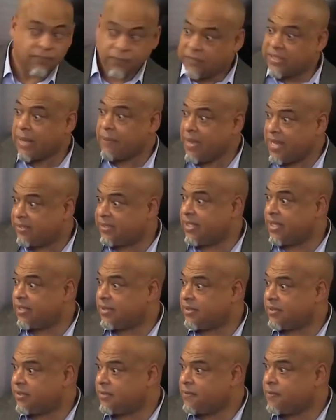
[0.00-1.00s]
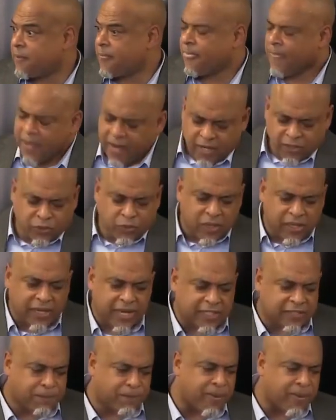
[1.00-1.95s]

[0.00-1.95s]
Does that make sense? Here's what Les